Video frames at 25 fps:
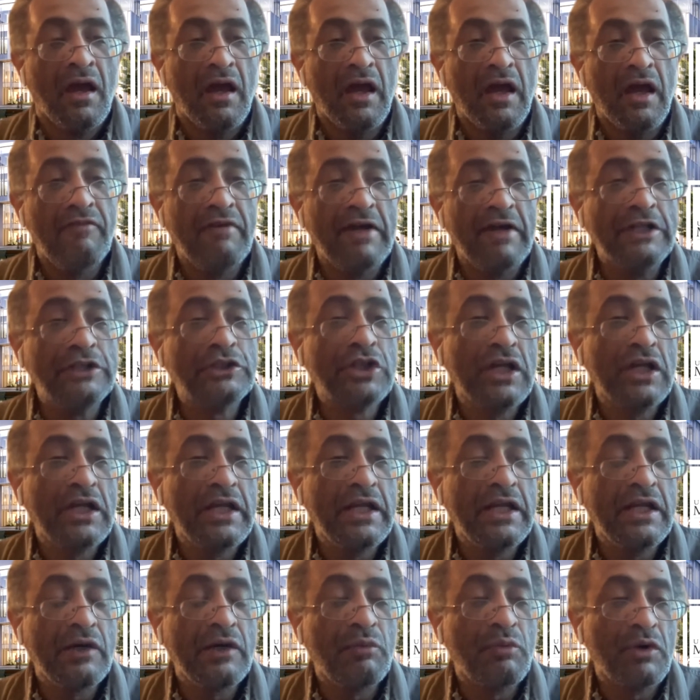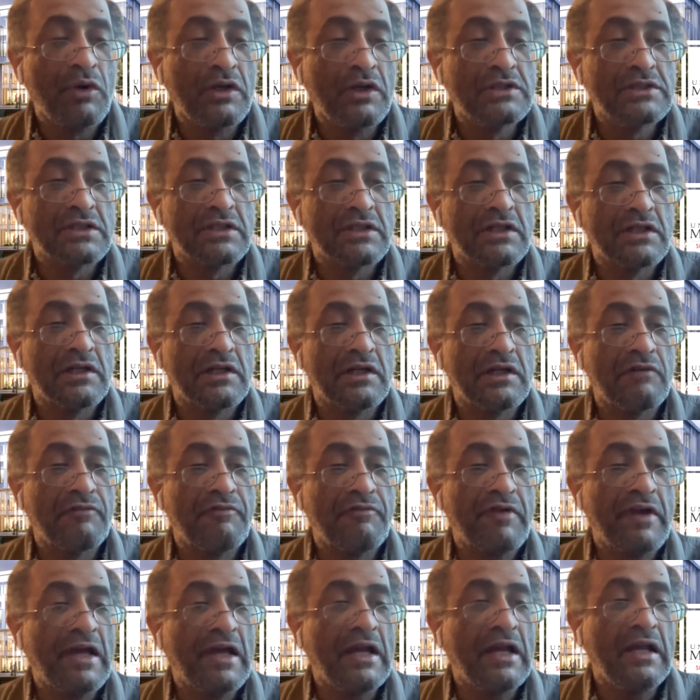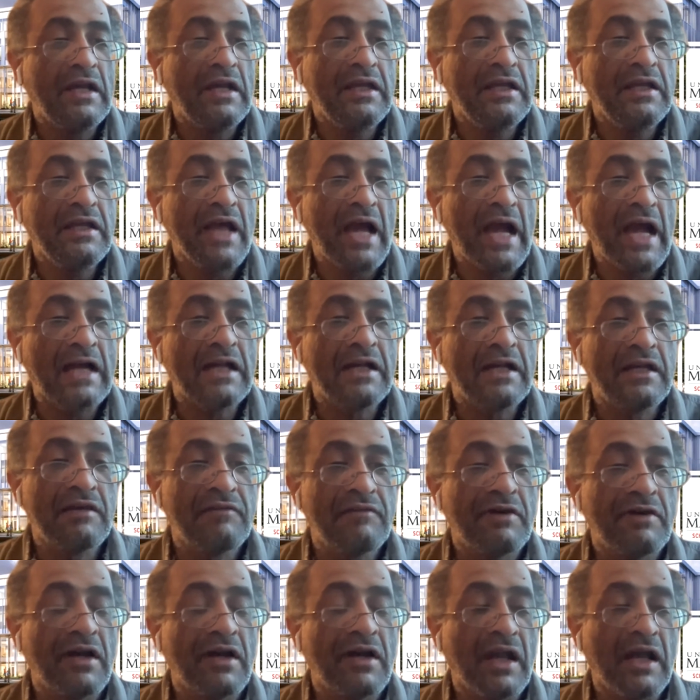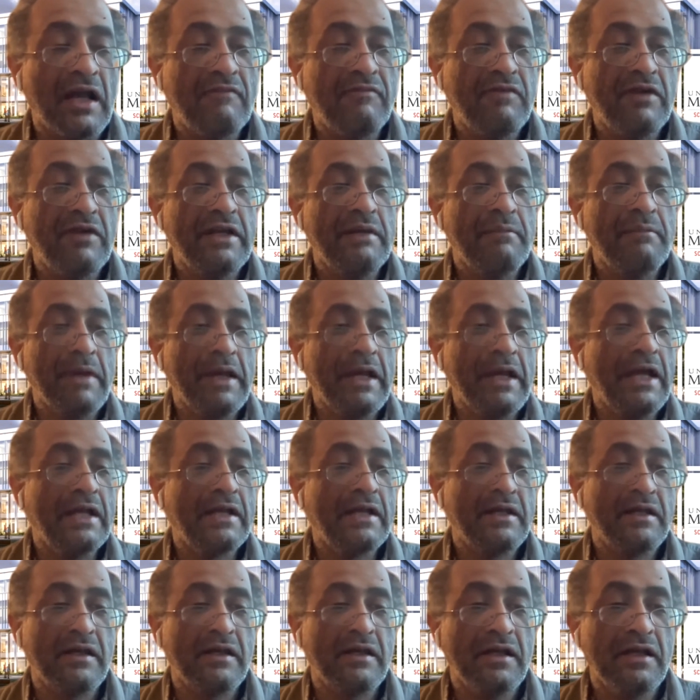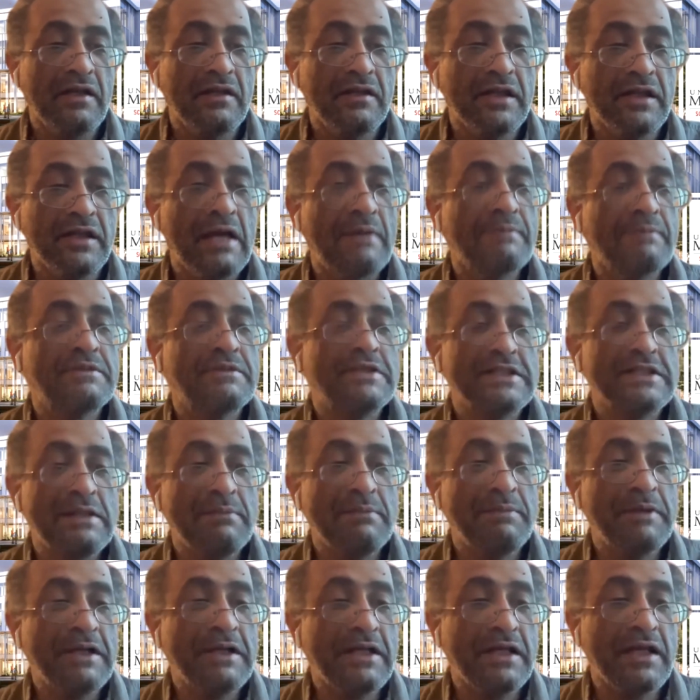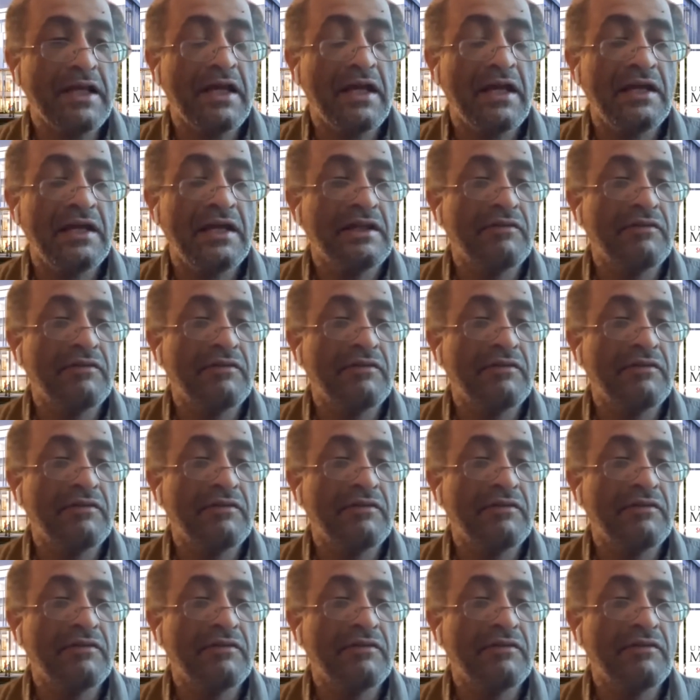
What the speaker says: Eventually, it was a fairly active and lively debate in the MCC-PTA.